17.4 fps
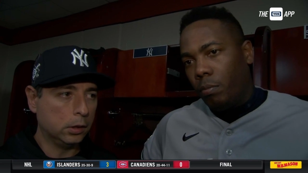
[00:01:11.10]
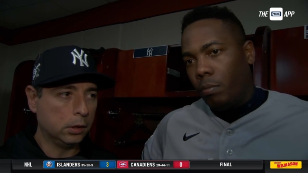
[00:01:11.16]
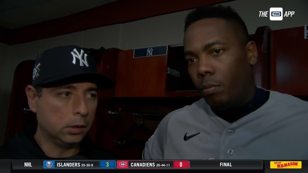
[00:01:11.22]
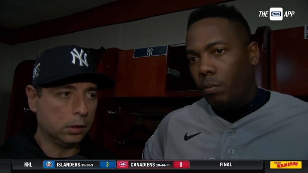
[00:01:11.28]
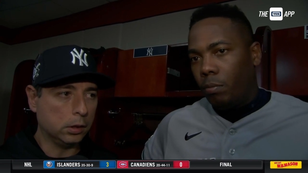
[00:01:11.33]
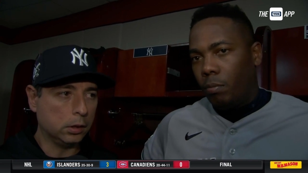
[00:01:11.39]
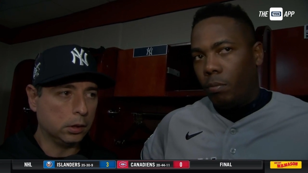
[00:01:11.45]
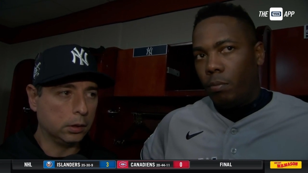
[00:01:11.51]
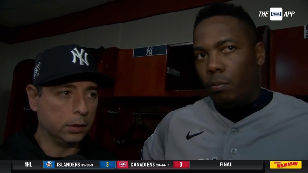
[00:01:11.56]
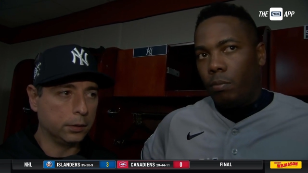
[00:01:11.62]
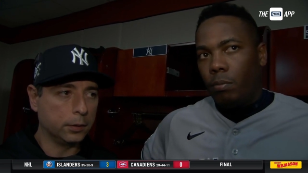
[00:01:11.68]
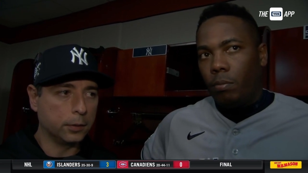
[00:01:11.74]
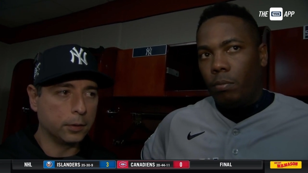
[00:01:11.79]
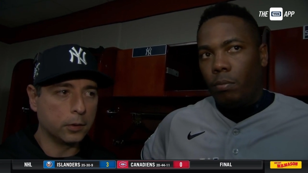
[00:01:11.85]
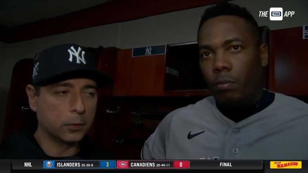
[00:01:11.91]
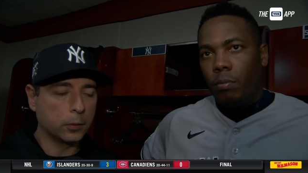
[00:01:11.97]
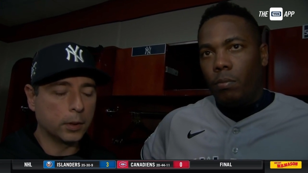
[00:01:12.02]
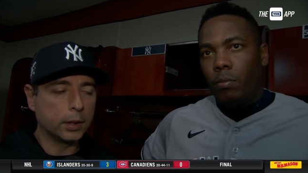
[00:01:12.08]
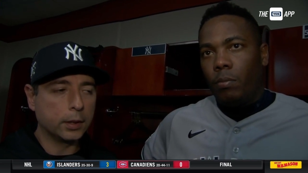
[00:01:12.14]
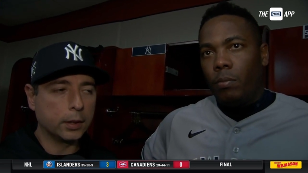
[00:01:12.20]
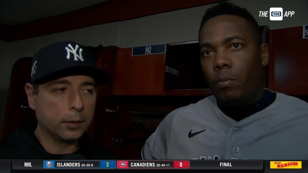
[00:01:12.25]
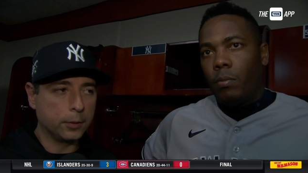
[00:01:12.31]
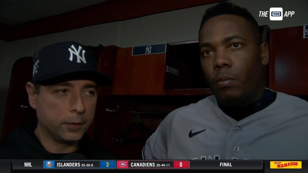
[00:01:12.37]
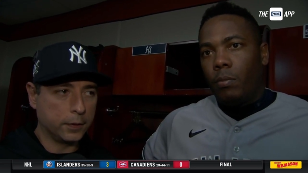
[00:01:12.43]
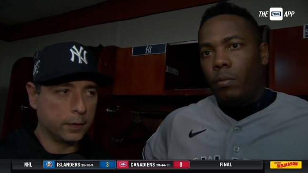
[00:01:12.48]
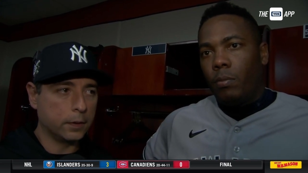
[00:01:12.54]
Speaker 1: Uh, there was one that
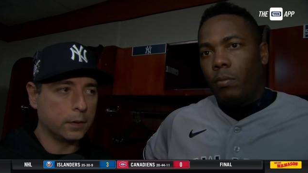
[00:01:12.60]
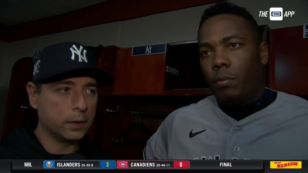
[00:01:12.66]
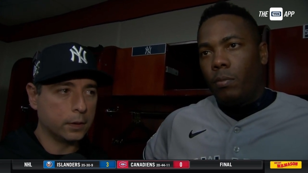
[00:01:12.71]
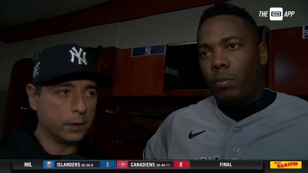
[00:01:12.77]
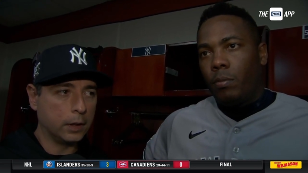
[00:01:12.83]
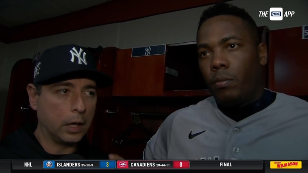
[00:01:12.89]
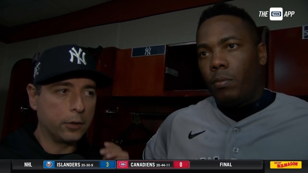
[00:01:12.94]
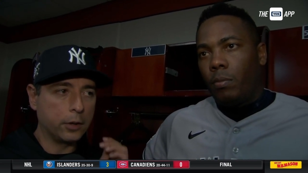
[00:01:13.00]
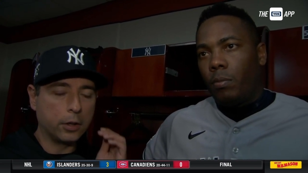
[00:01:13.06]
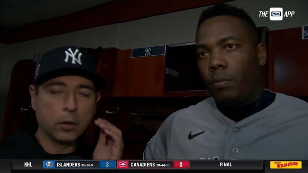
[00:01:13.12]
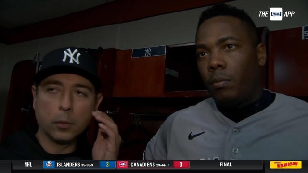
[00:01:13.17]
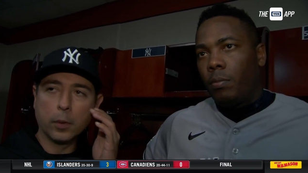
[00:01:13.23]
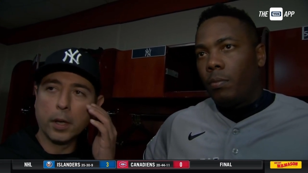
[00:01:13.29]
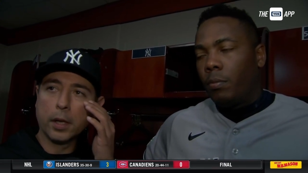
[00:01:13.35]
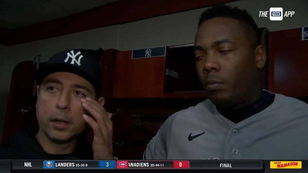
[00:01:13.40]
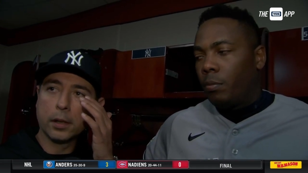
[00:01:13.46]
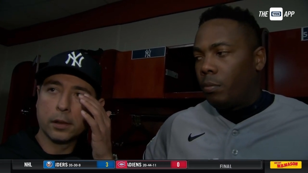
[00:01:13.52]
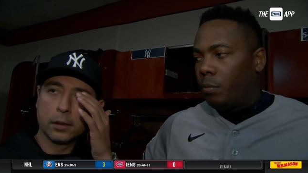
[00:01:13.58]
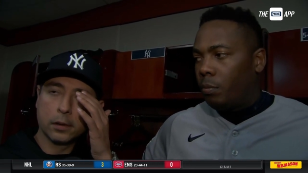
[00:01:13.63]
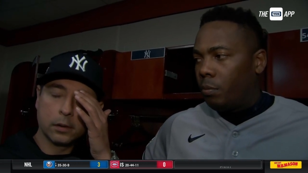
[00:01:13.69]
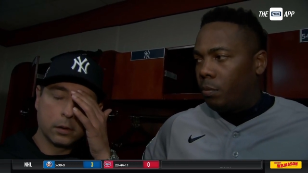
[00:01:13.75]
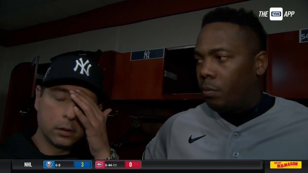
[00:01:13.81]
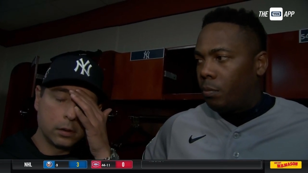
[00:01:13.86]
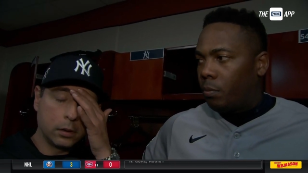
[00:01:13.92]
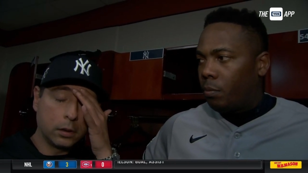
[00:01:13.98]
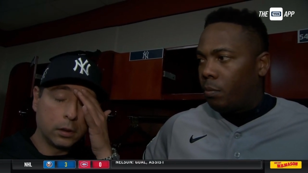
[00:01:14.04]
was down and away,
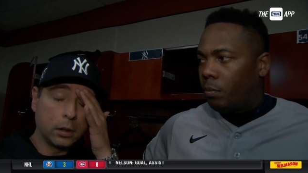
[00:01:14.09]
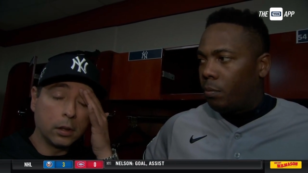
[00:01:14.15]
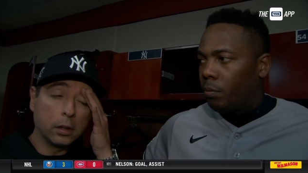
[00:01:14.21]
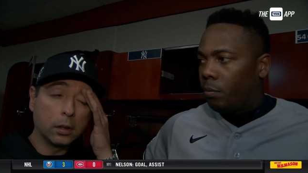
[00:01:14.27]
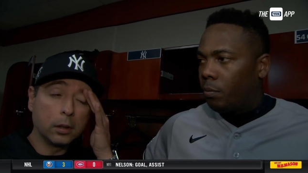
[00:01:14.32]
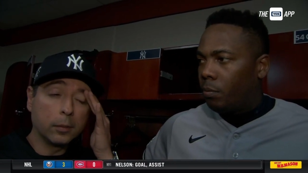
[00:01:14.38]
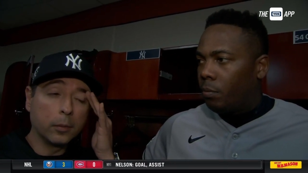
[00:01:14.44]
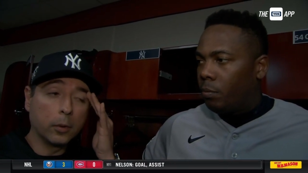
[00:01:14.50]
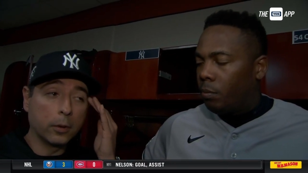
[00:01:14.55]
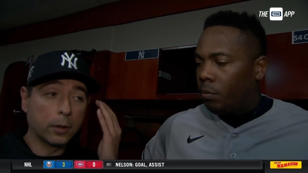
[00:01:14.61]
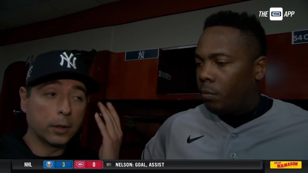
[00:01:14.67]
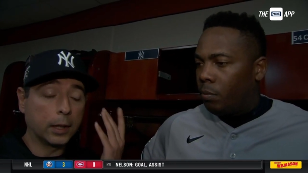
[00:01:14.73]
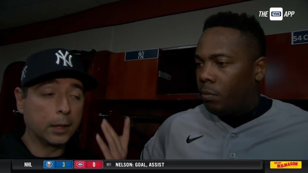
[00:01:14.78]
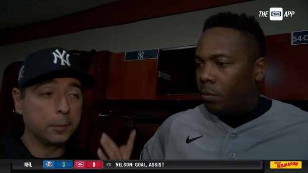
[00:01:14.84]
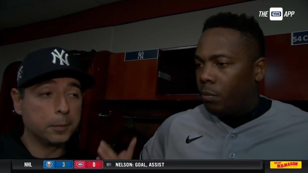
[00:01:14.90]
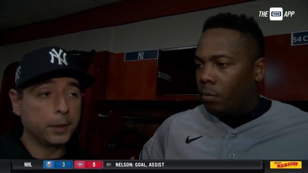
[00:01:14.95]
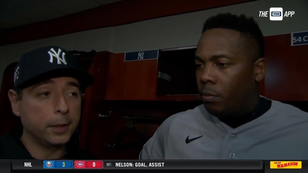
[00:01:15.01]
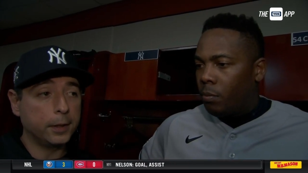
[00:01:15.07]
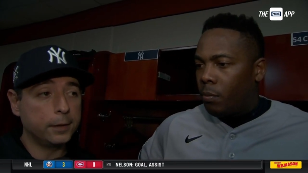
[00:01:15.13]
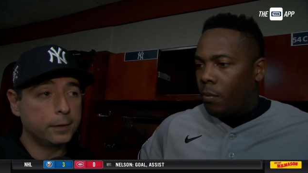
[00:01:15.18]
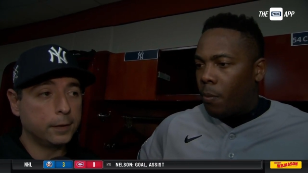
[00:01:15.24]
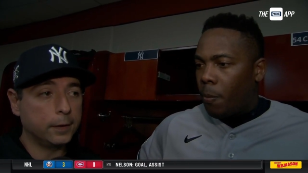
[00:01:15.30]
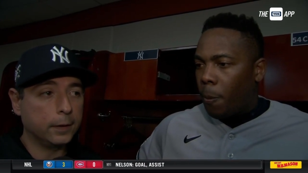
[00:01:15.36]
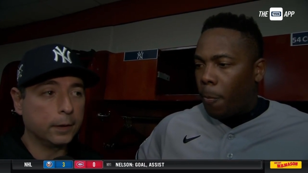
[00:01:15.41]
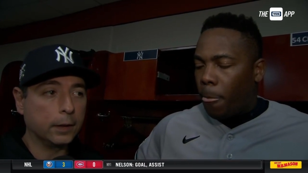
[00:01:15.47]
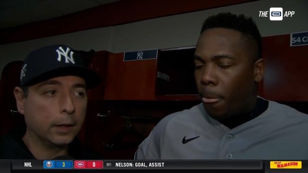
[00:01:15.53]
uh, borderline pitch,
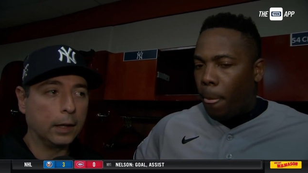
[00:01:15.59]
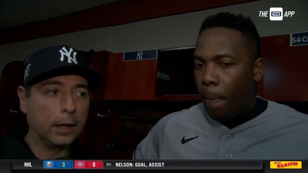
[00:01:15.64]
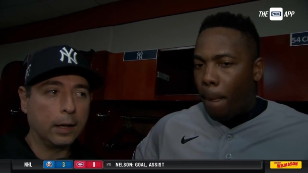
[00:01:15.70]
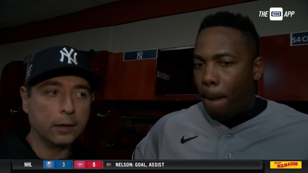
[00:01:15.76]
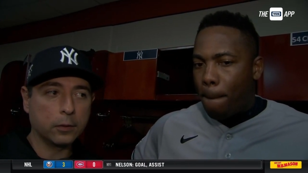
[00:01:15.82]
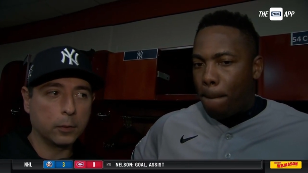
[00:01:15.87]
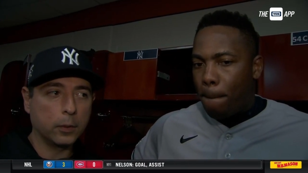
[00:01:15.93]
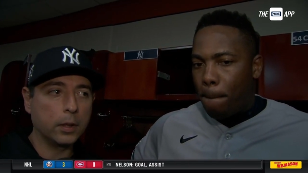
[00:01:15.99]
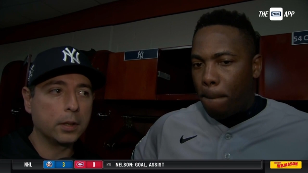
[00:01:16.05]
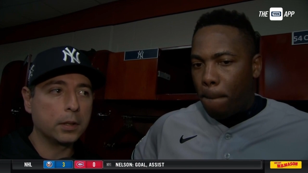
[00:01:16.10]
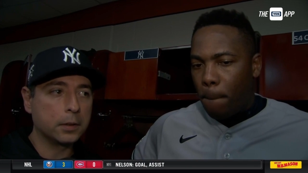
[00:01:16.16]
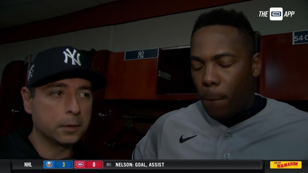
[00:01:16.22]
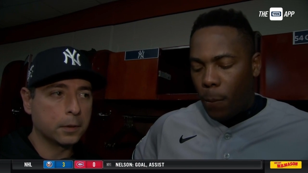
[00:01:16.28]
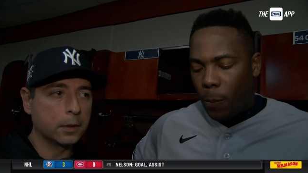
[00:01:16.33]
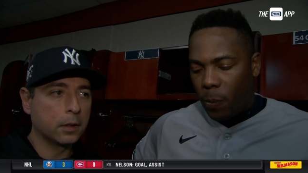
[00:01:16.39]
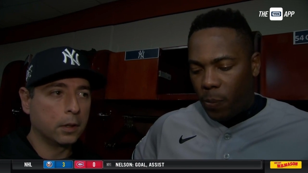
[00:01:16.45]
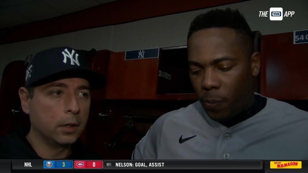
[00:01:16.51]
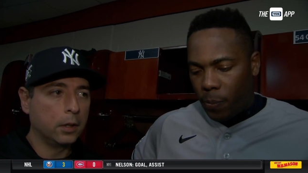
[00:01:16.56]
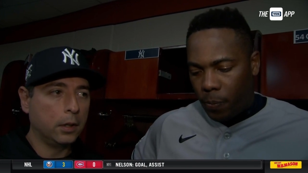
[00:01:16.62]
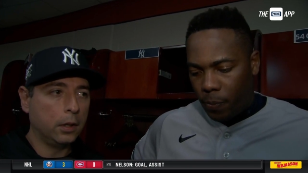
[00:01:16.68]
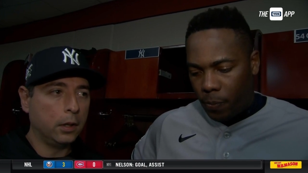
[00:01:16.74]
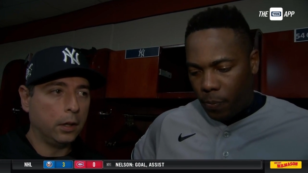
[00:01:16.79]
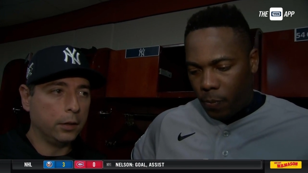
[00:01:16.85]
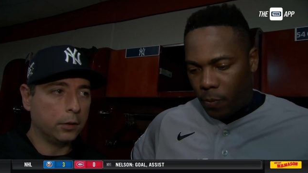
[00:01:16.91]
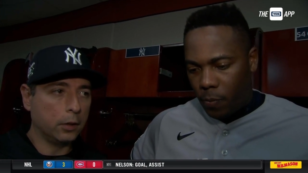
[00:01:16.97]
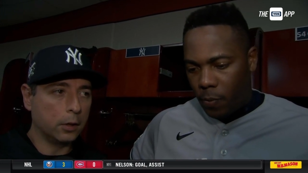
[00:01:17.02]
and the last one,
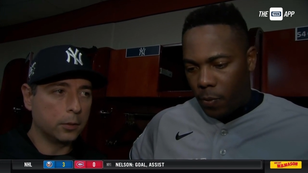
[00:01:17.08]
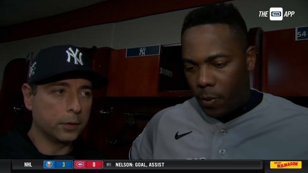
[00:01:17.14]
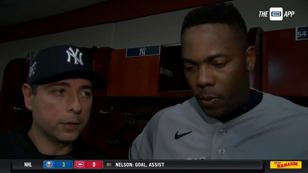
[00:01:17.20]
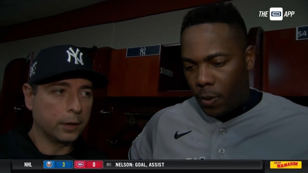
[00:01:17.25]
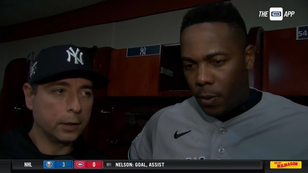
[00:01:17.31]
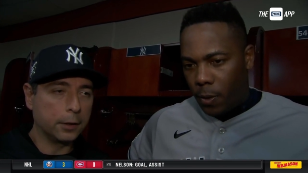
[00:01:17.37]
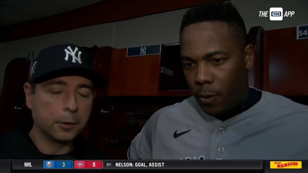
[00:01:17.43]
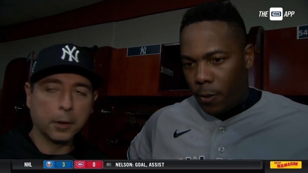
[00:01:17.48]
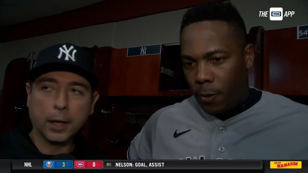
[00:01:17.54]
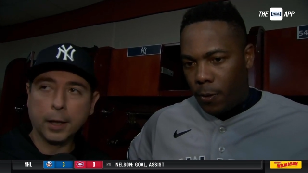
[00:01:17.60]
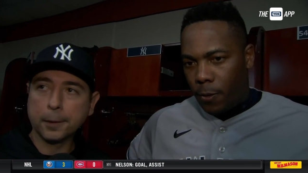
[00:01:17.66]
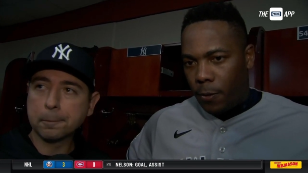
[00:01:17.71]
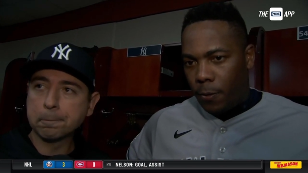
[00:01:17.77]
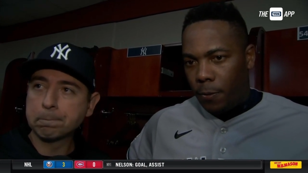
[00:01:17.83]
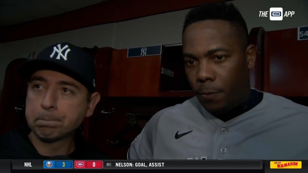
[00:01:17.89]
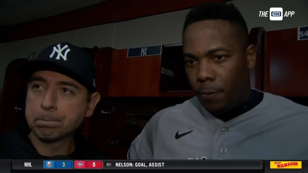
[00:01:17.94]
I thought it was a little high.